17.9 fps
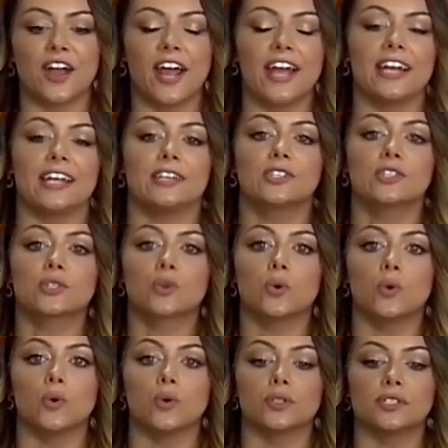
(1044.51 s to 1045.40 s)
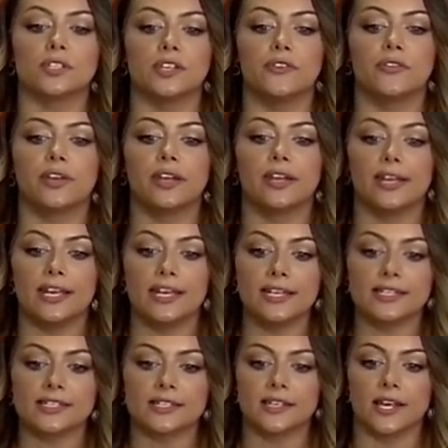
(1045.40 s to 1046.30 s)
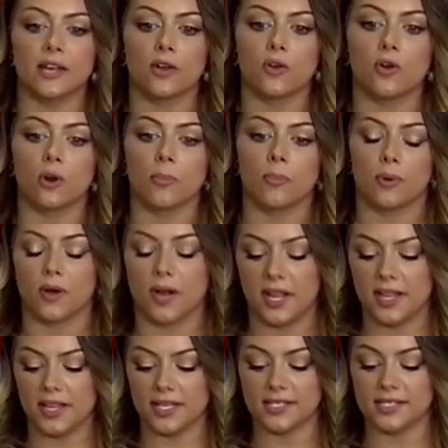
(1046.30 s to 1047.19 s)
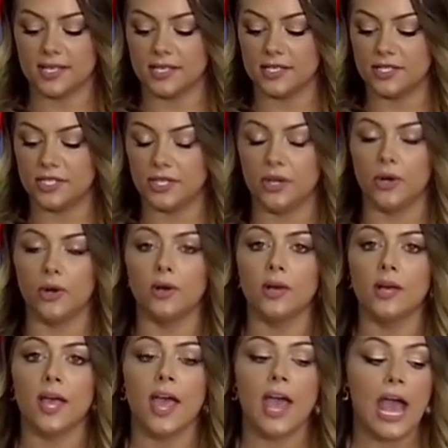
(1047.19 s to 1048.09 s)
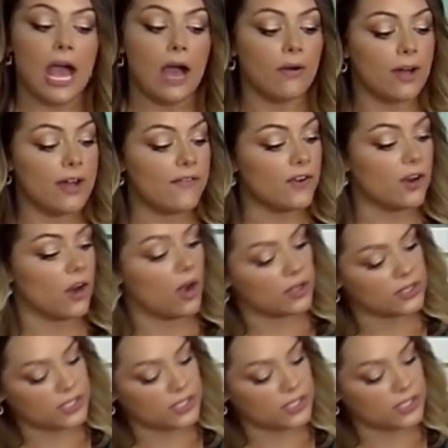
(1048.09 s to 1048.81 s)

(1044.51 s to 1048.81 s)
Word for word: for any schools that you can easily incorporate this into. However,